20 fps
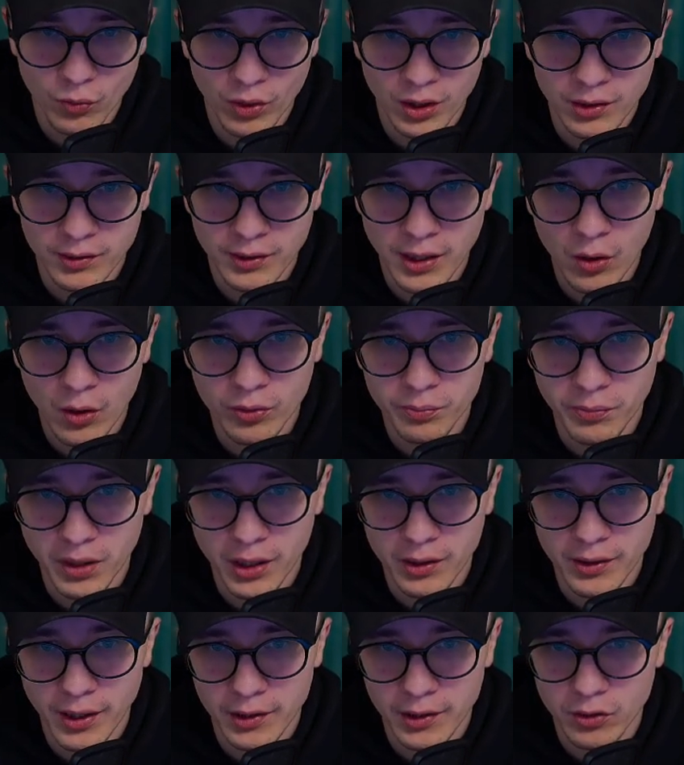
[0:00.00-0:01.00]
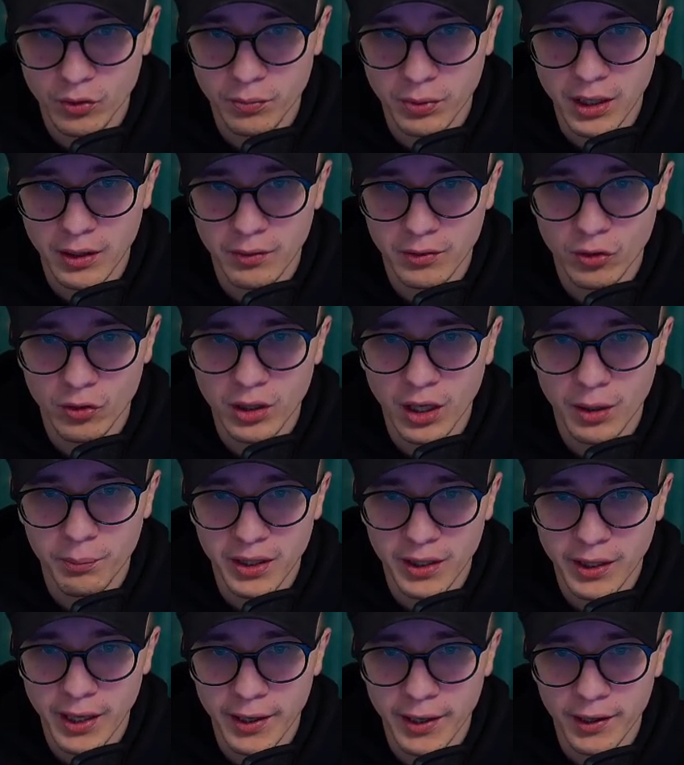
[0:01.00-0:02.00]
Well, that would mean that you're gonna be
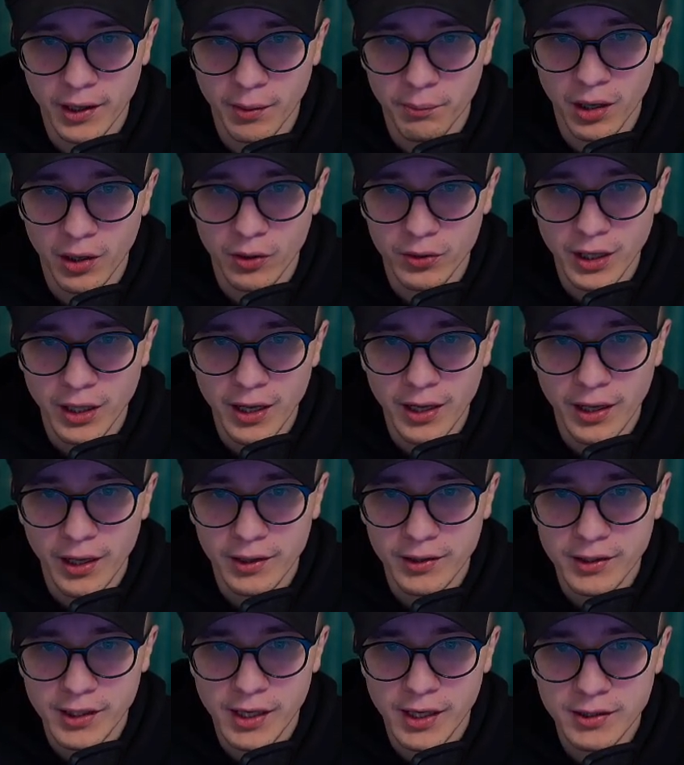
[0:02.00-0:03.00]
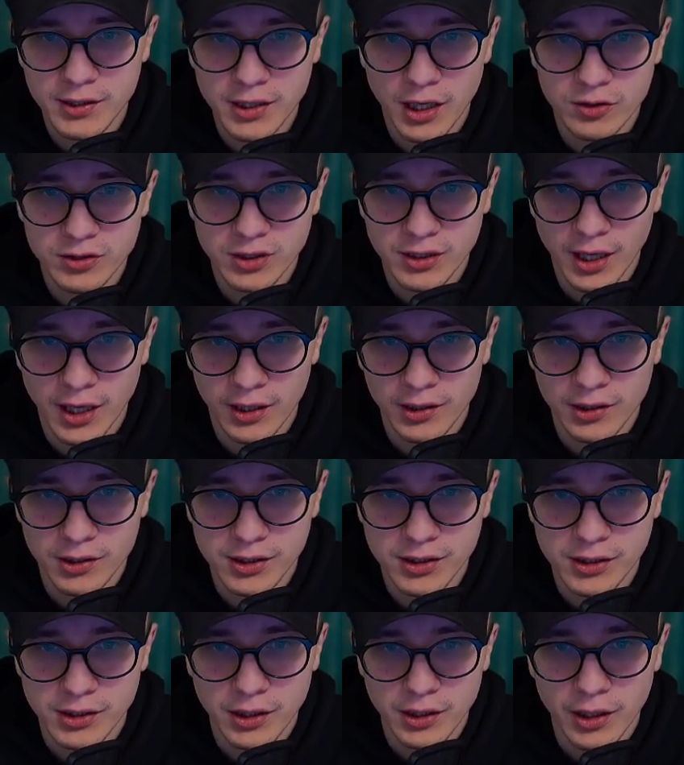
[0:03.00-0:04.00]
getting about
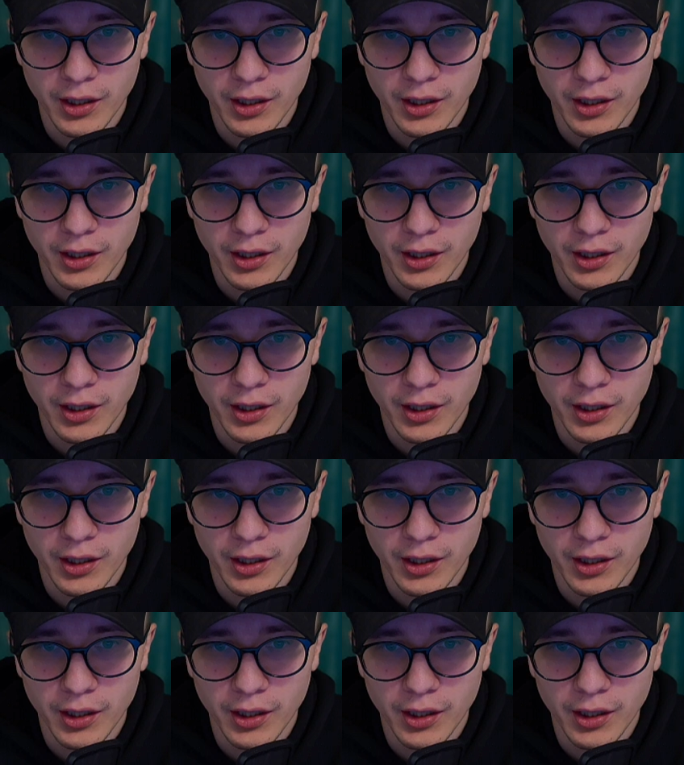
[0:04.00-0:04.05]
$10,000